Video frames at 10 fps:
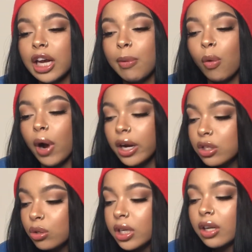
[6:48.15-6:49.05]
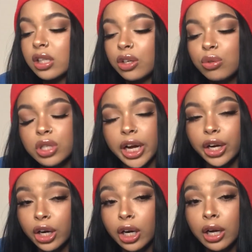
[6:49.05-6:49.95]
I'm like, why are you so scared? I was like, are you
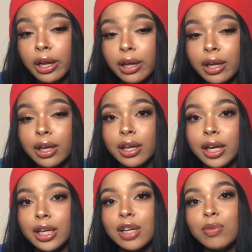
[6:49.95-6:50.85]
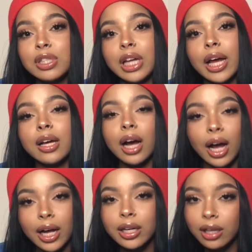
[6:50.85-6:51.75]
scared of her? And he was like,
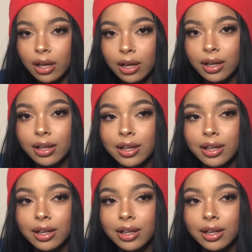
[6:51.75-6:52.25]
kinda.